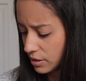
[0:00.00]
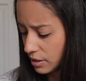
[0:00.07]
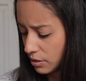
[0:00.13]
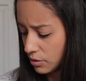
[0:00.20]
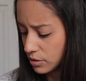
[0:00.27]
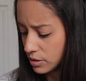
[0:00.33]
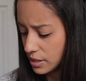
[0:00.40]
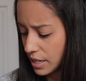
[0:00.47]
The
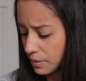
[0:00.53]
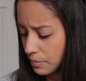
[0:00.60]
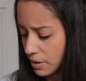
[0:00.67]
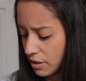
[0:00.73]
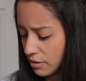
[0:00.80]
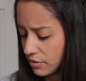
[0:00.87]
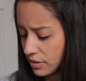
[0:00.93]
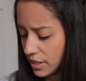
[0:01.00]
girls had
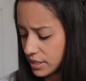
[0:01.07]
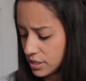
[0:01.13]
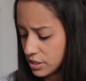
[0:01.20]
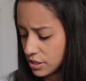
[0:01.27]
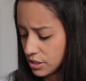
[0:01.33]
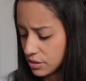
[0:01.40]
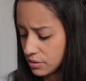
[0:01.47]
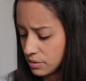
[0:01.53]
butterflies
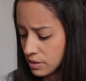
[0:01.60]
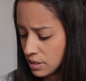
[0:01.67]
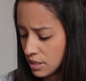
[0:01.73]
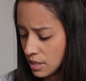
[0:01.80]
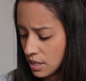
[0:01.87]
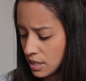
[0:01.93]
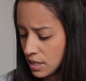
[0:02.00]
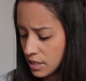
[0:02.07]
too.
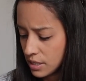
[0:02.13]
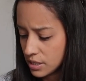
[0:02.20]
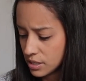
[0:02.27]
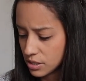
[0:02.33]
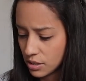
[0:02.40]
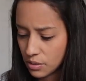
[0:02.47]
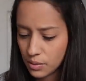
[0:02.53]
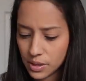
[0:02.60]

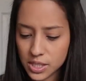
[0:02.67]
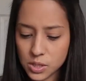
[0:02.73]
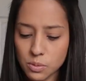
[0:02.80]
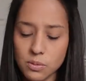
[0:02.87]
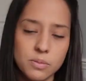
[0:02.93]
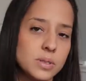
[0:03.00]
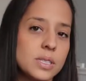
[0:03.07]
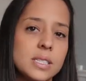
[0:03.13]
So this
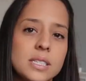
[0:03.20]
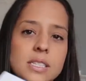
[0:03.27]
one was